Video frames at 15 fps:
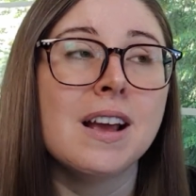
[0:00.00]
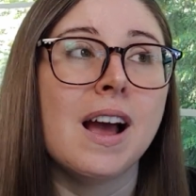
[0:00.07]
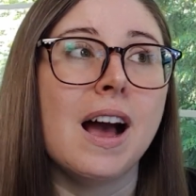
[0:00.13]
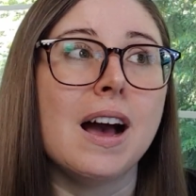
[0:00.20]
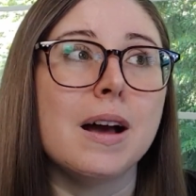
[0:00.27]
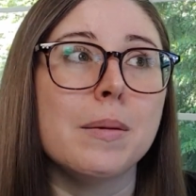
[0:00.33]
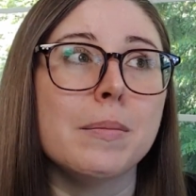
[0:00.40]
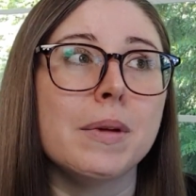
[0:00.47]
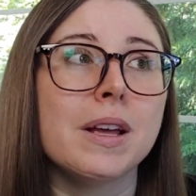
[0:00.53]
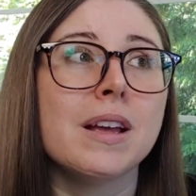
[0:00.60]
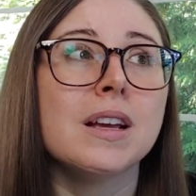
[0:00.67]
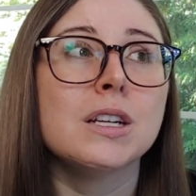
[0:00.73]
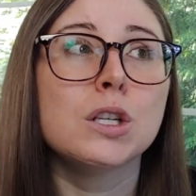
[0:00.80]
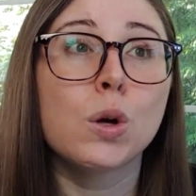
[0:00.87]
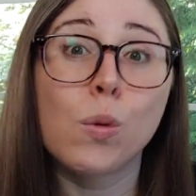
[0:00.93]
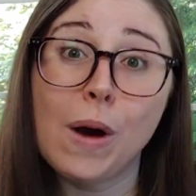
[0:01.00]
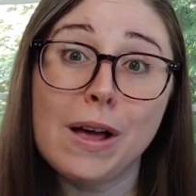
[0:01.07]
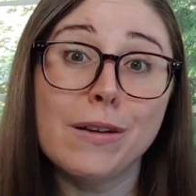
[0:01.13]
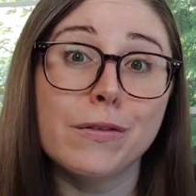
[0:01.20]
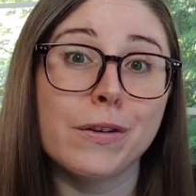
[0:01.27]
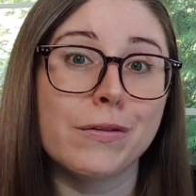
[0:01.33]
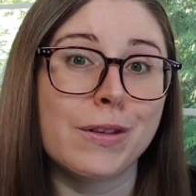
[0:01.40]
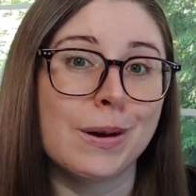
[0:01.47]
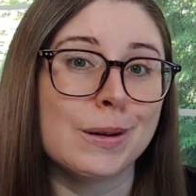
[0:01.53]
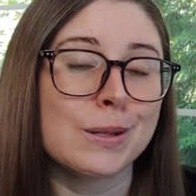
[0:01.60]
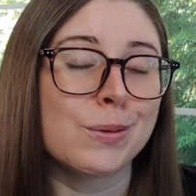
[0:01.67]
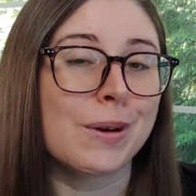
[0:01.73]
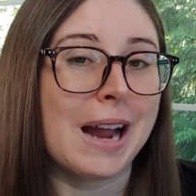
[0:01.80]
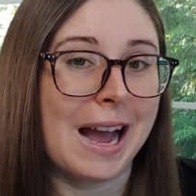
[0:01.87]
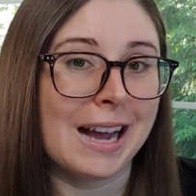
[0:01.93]
Um, 12 of those
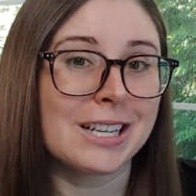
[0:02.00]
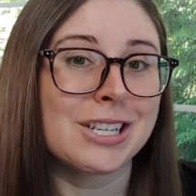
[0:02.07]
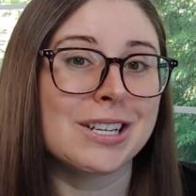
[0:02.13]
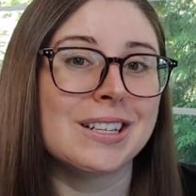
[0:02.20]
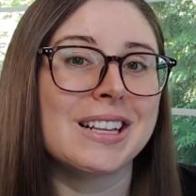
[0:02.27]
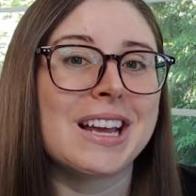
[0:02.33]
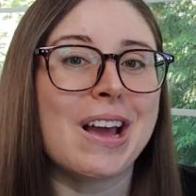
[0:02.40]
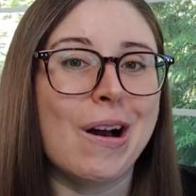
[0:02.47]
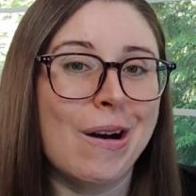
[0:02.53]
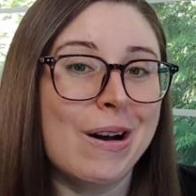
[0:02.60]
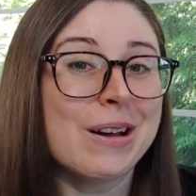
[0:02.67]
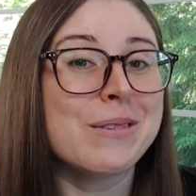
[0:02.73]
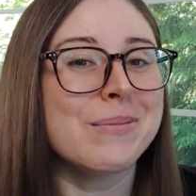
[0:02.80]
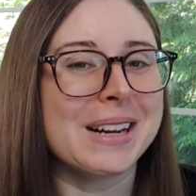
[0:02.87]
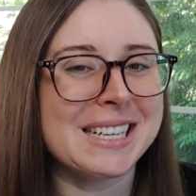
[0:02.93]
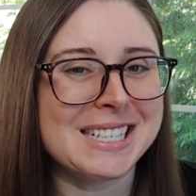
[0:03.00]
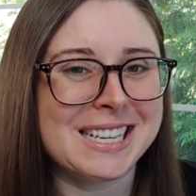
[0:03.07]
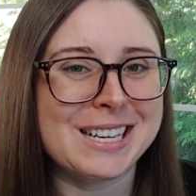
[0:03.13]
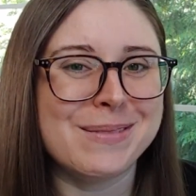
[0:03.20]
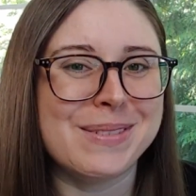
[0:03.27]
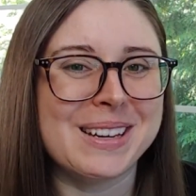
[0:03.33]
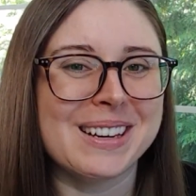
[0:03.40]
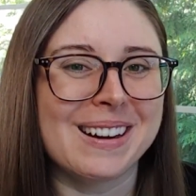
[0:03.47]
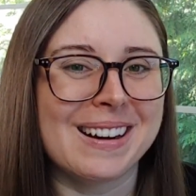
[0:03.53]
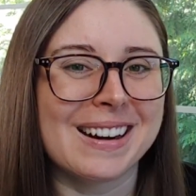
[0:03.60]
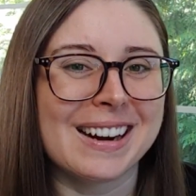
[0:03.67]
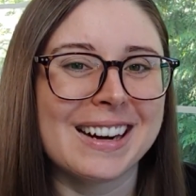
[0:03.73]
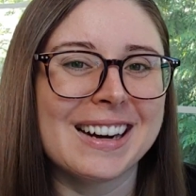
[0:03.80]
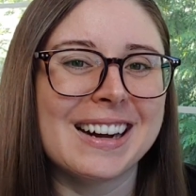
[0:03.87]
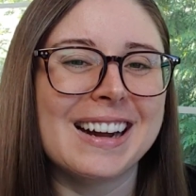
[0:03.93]
were actually on my
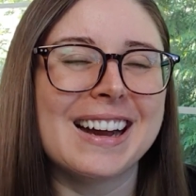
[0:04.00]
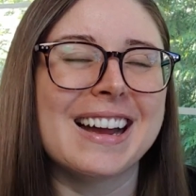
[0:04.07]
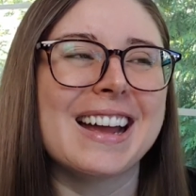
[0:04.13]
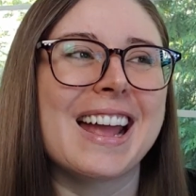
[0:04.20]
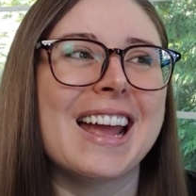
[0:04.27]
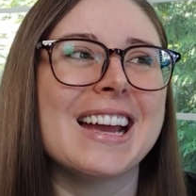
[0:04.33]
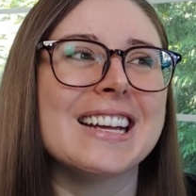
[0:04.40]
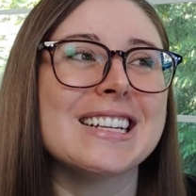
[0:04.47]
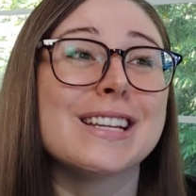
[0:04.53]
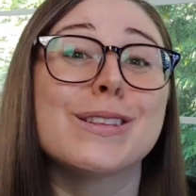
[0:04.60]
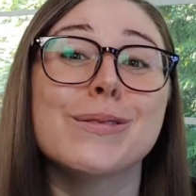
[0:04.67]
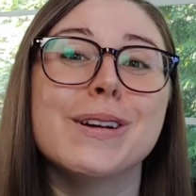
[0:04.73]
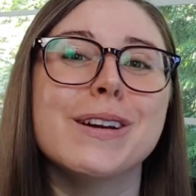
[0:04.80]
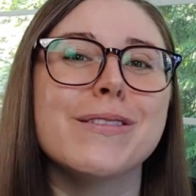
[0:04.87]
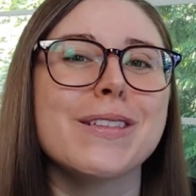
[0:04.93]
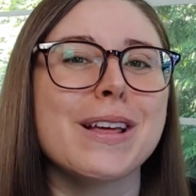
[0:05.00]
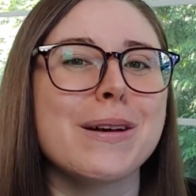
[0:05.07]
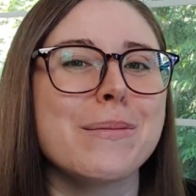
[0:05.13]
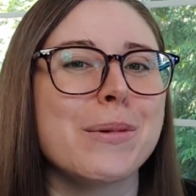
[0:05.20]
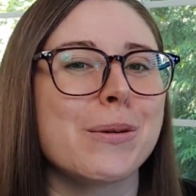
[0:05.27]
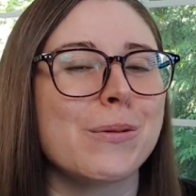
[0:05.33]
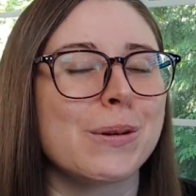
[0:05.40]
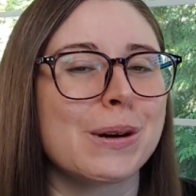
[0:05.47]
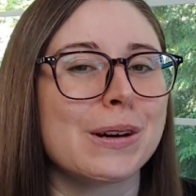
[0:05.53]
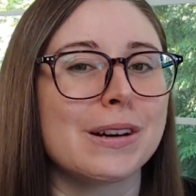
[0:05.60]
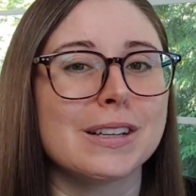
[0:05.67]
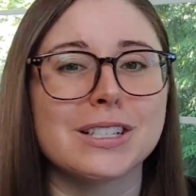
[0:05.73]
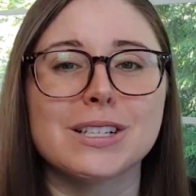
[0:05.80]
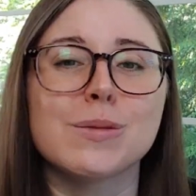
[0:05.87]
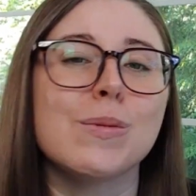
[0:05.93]
TBR, uh, and three of them
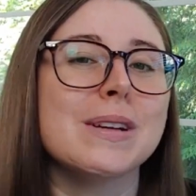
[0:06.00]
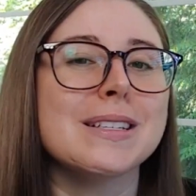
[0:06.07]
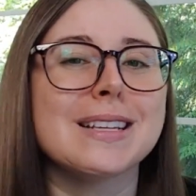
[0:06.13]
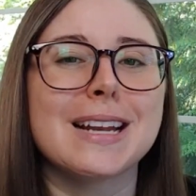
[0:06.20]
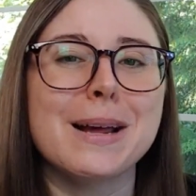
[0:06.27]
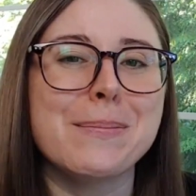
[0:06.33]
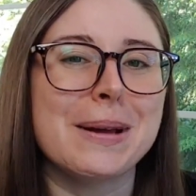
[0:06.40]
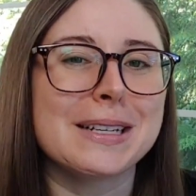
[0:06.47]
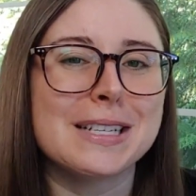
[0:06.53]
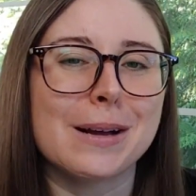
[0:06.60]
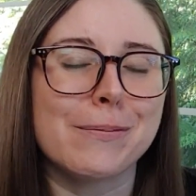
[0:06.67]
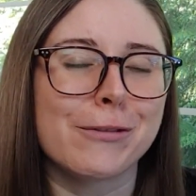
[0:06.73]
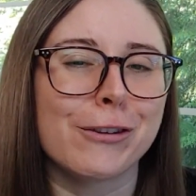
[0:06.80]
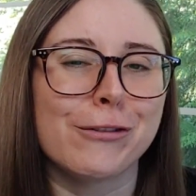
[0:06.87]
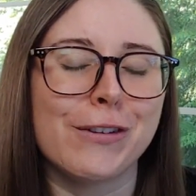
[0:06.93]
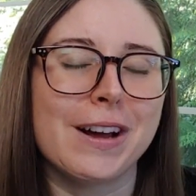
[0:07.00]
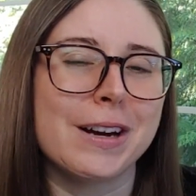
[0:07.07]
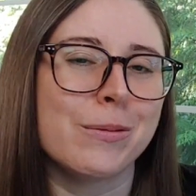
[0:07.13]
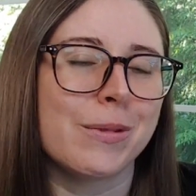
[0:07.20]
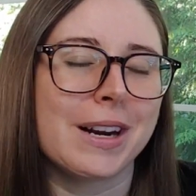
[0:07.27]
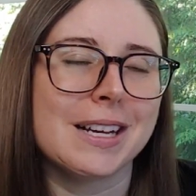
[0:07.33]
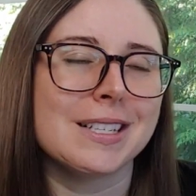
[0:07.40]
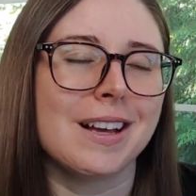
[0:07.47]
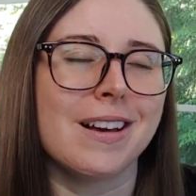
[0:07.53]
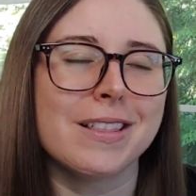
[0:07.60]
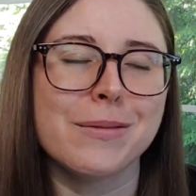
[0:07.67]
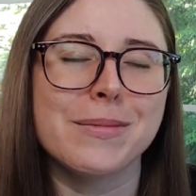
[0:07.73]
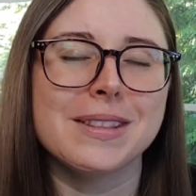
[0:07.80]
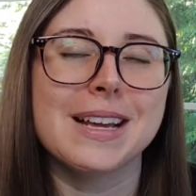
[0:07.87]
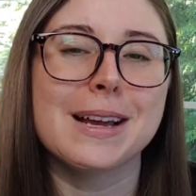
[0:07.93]
were just ones that I picked up for fun when I saw
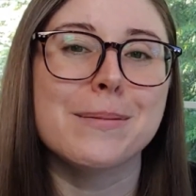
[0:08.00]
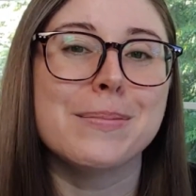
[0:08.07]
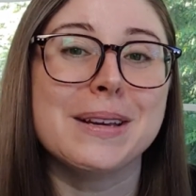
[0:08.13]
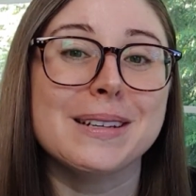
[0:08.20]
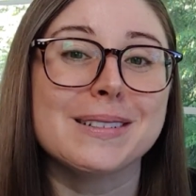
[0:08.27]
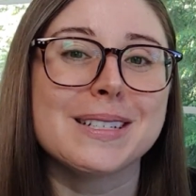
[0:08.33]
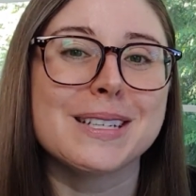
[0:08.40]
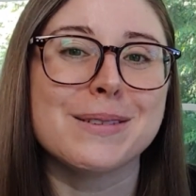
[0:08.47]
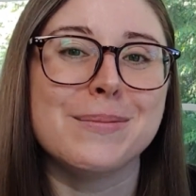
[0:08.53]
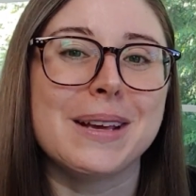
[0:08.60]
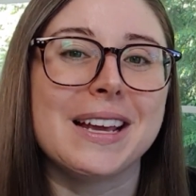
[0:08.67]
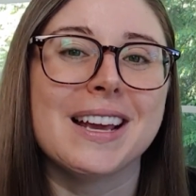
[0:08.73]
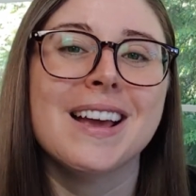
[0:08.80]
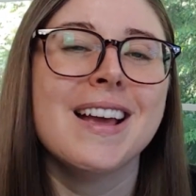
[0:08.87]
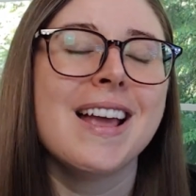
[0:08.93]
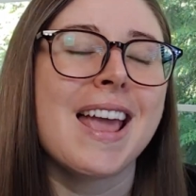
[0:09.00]
them and they appealed to me.